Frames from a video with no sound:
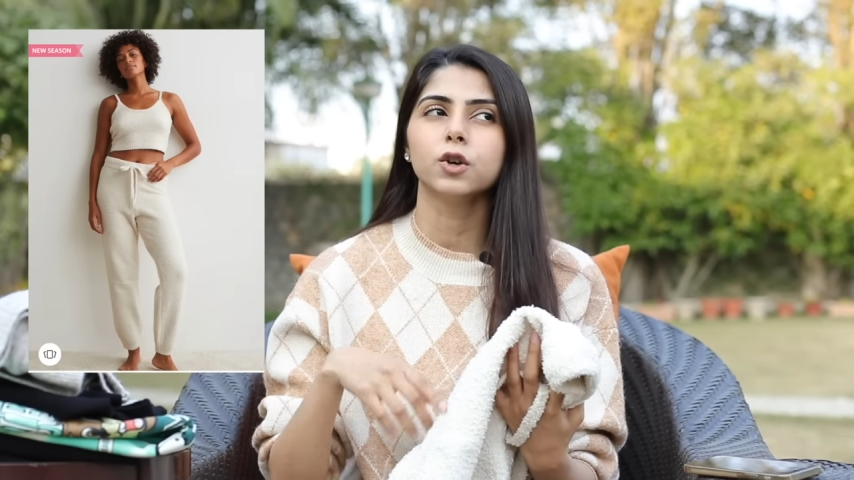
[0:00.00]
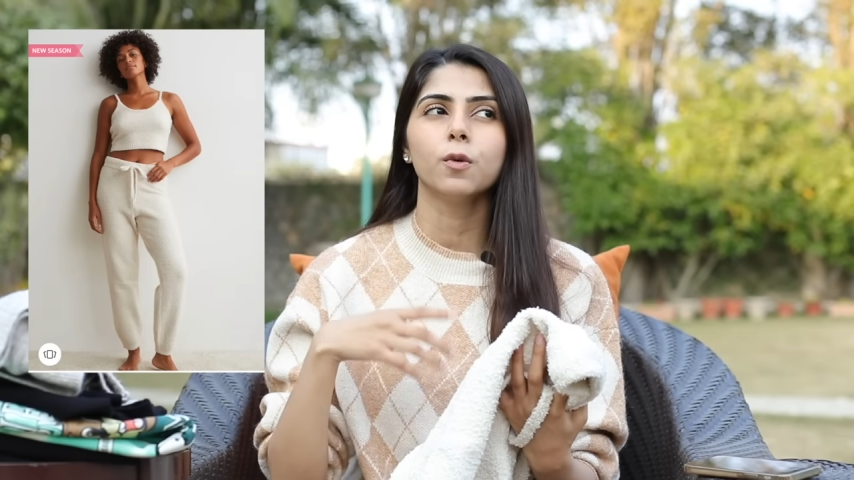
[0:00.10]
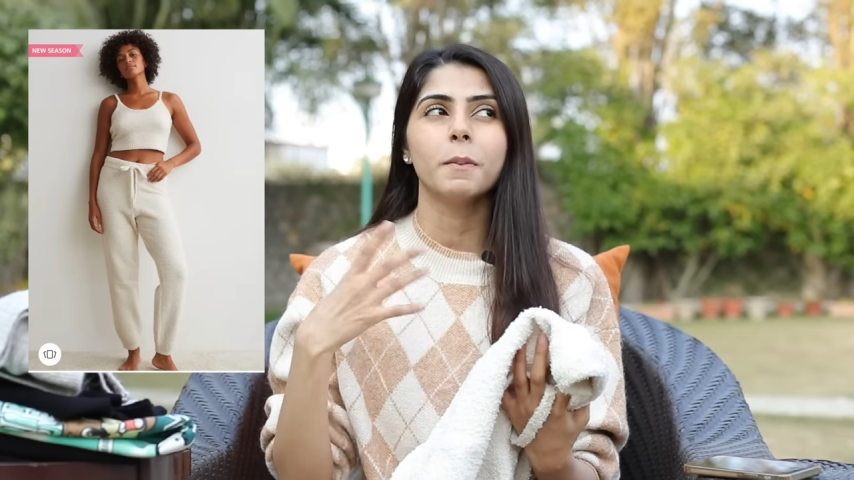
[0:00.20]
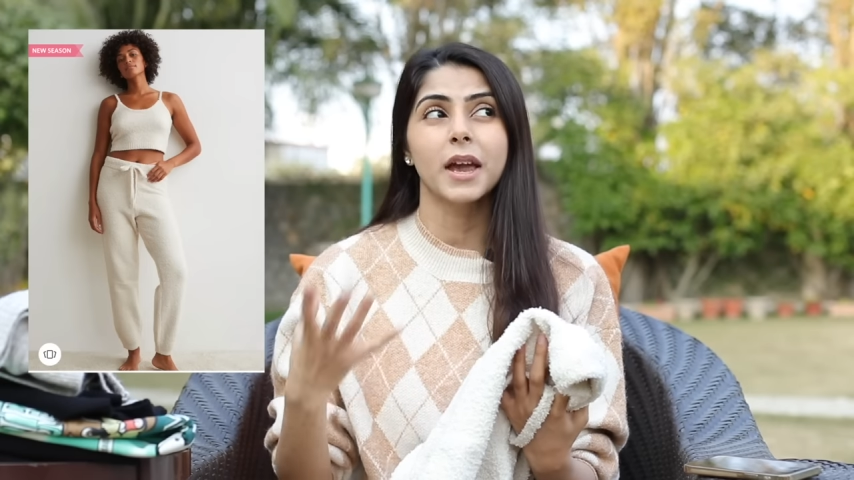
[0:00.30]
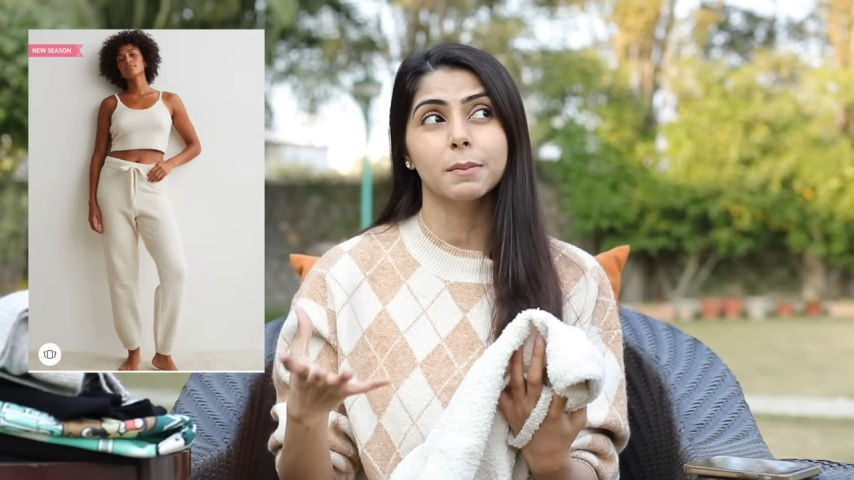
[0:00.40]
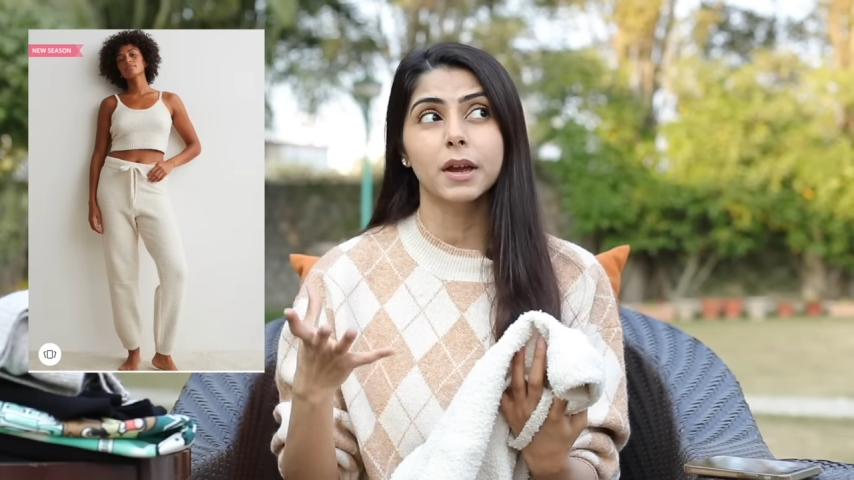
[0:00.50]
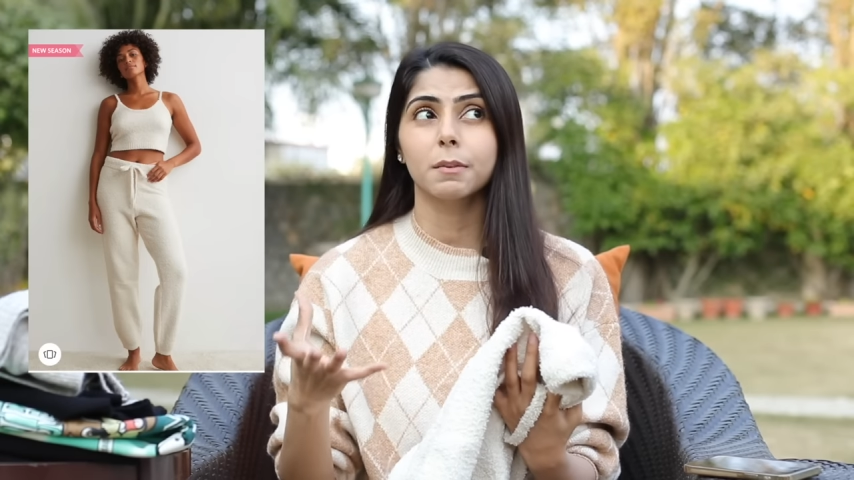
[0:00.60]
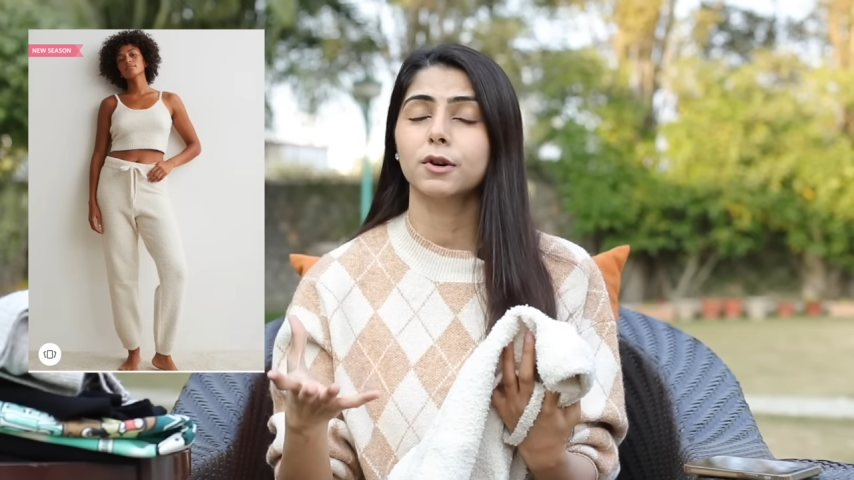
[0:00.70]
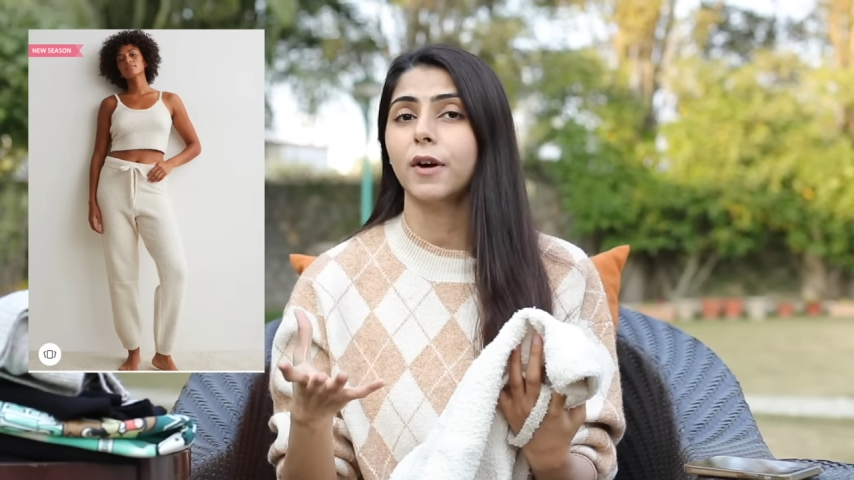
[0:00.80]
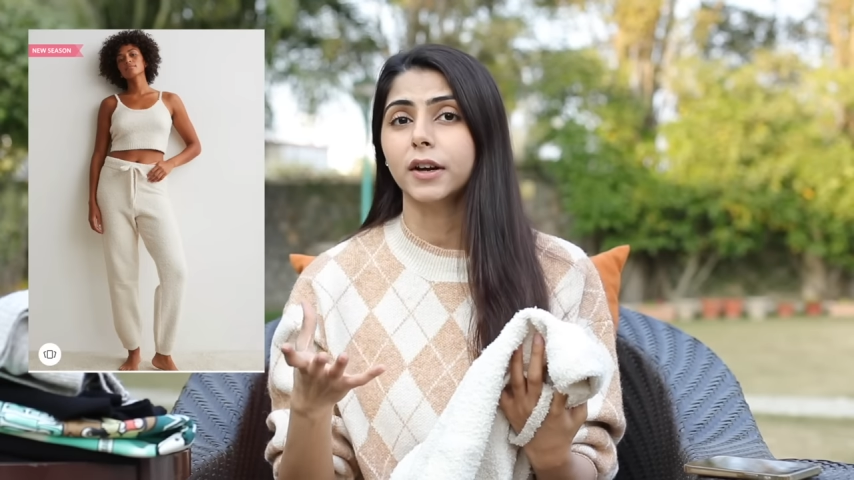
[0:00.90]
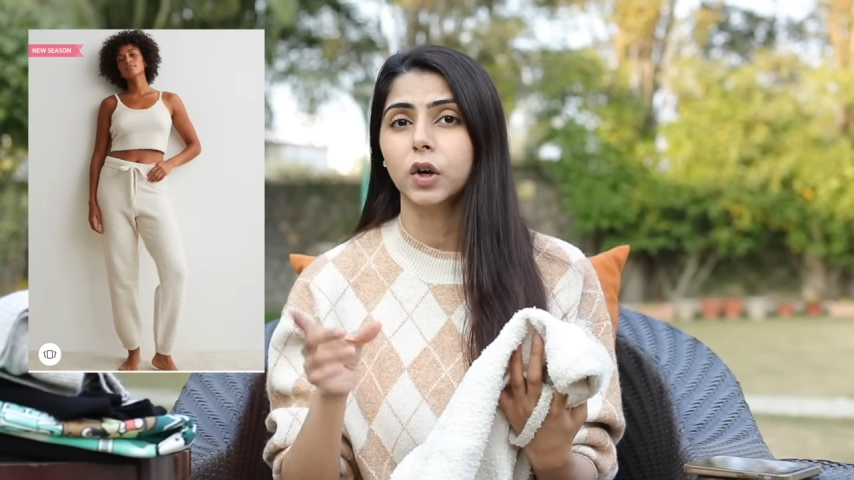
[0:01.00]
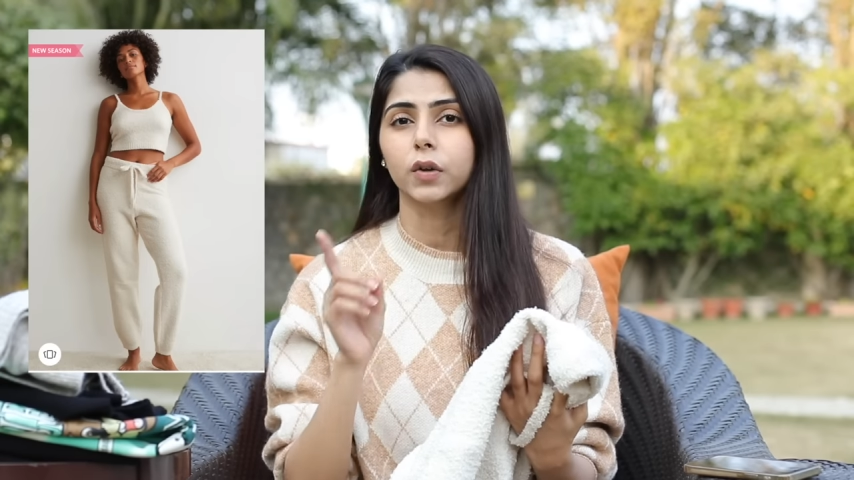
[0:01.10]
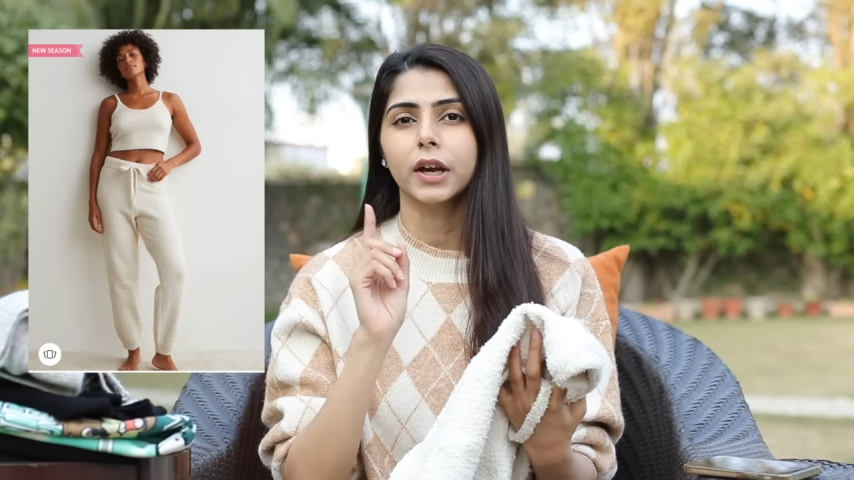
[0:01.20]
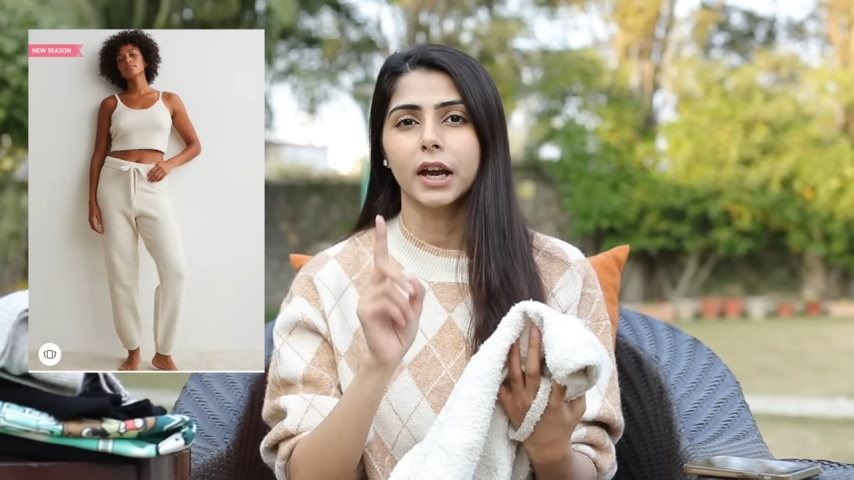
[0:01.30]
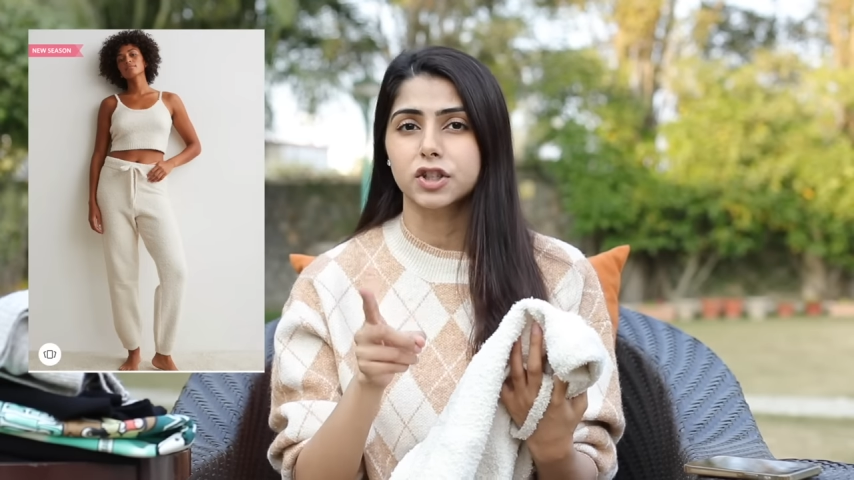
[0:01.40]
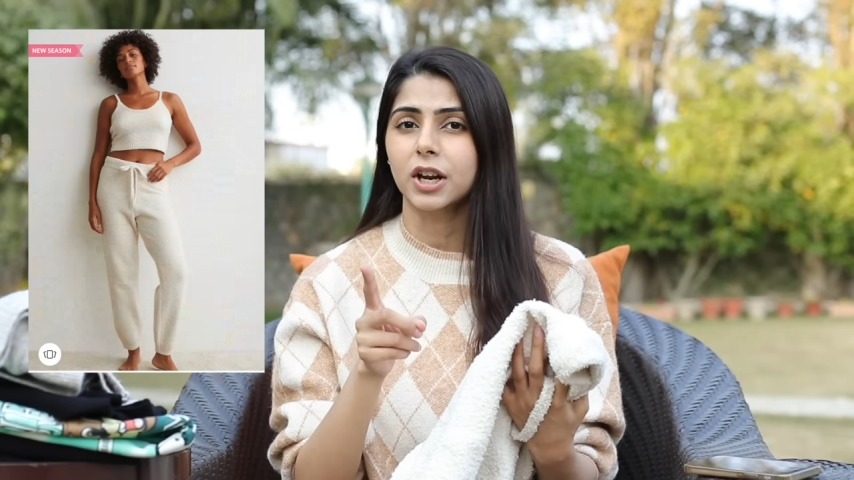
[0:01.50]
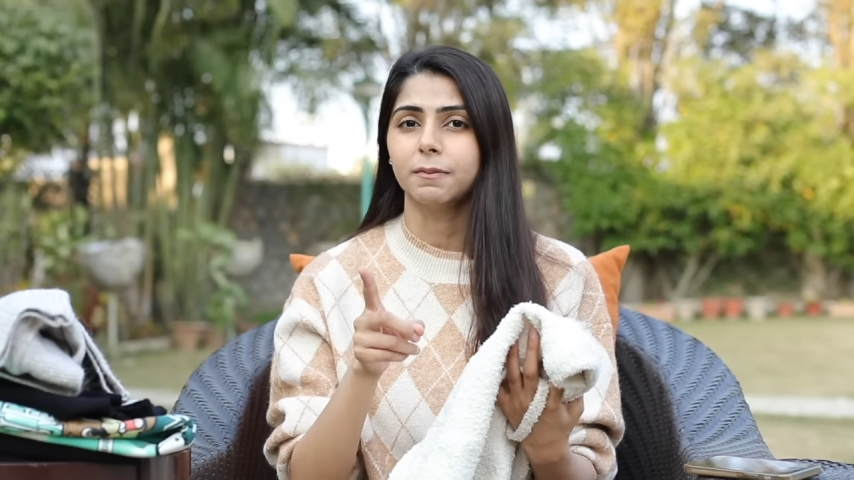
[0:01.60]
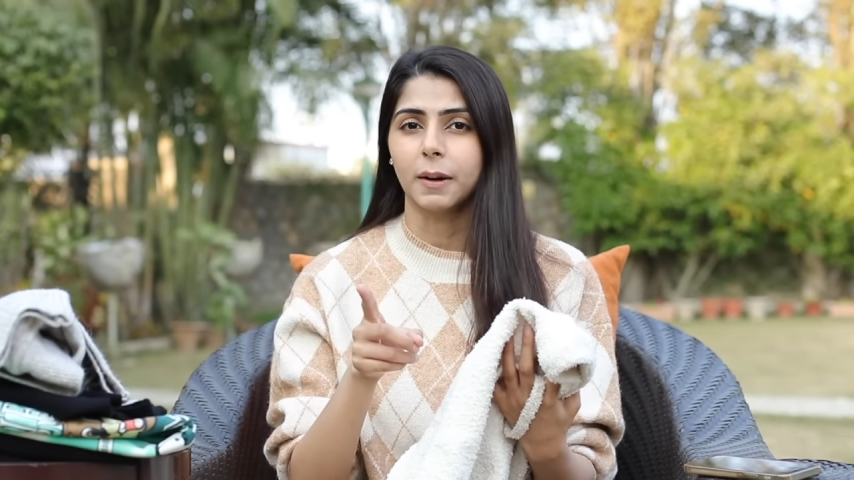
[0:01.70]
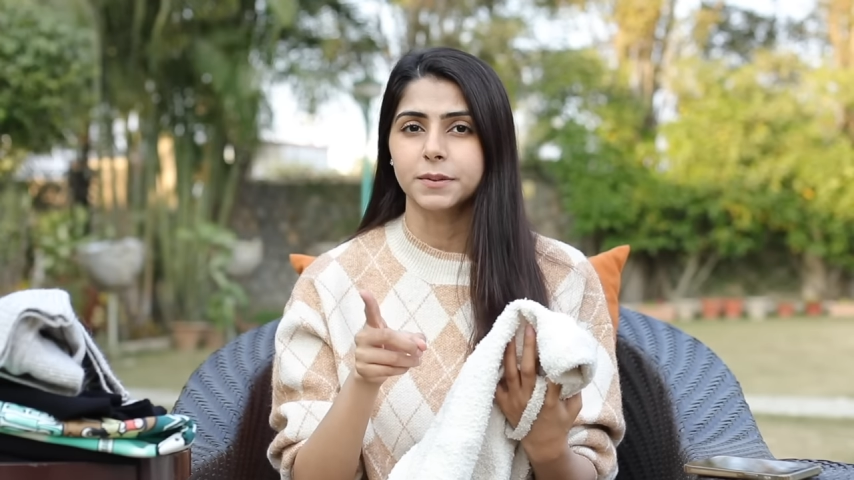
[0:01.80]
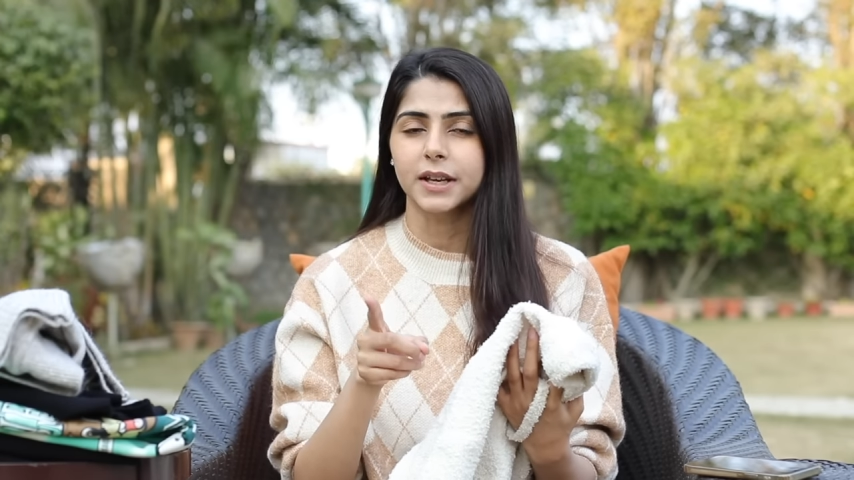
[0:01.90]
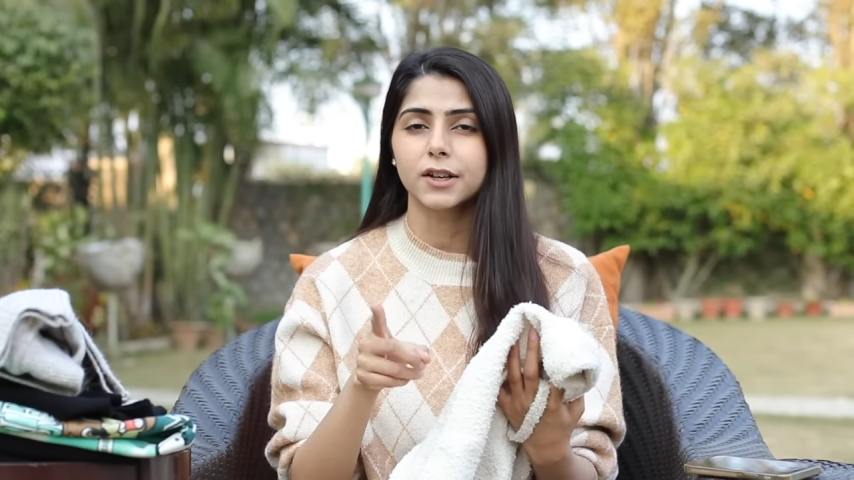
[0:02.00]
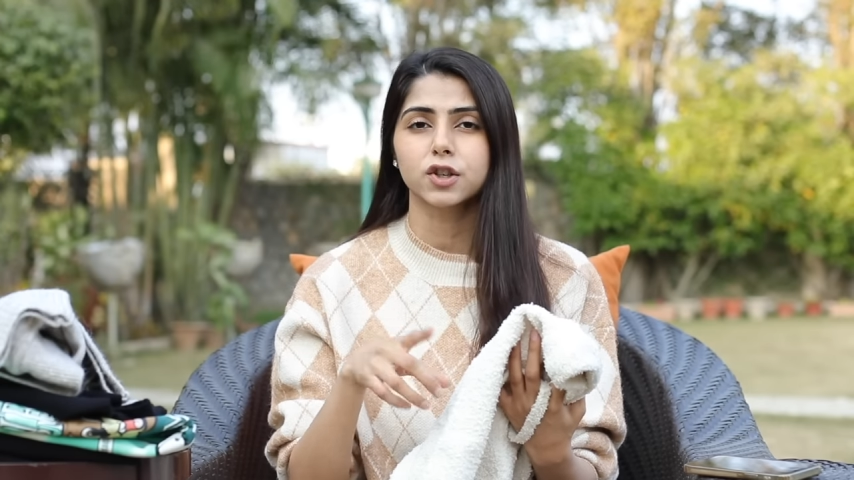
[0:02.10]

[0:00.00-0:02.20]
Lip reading: You may be able to find it on the H&M website.